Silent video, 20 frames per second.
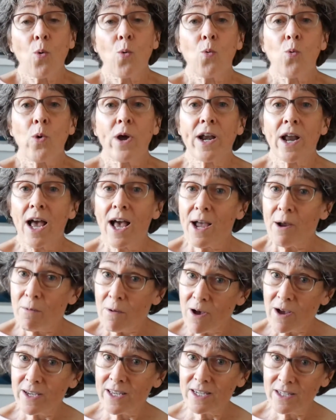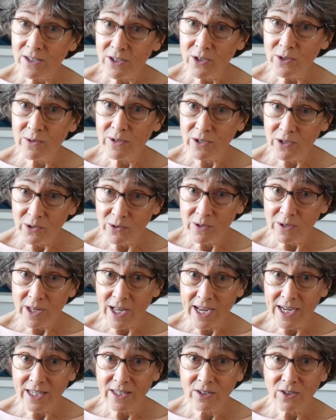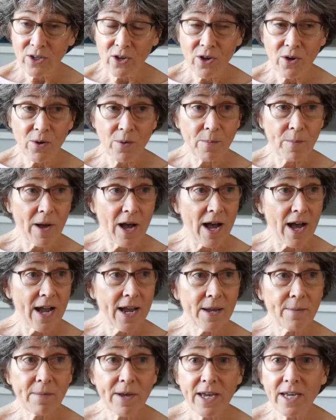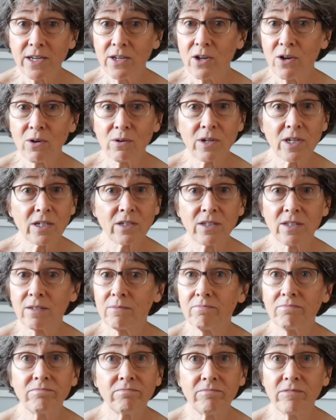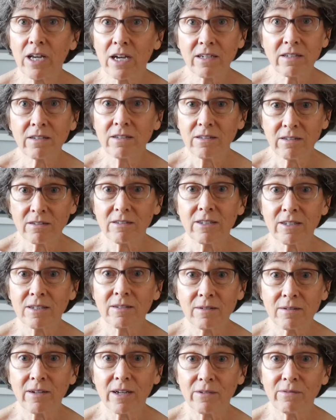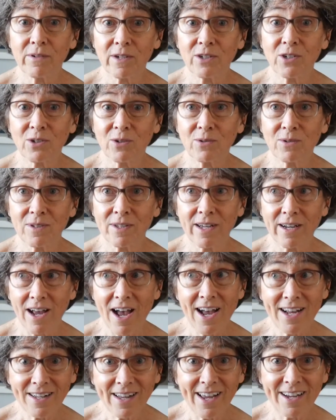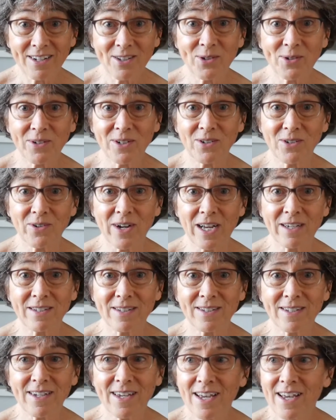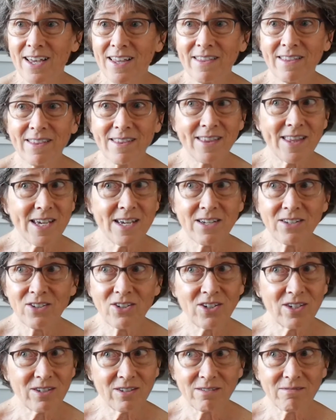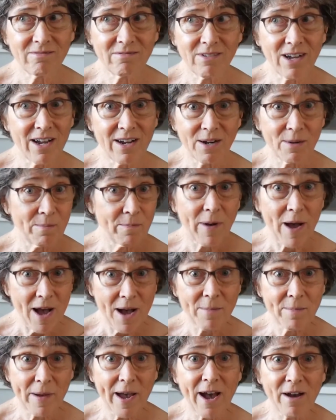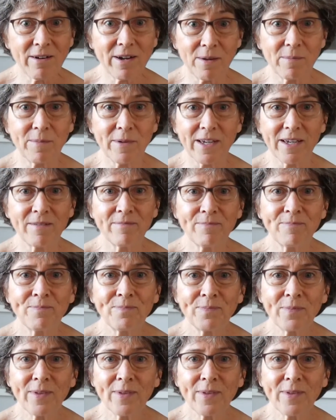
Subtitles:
When I walk into a new client's home, I may notice dozens of issues that I'd like to address. Things just kind of pop out at me.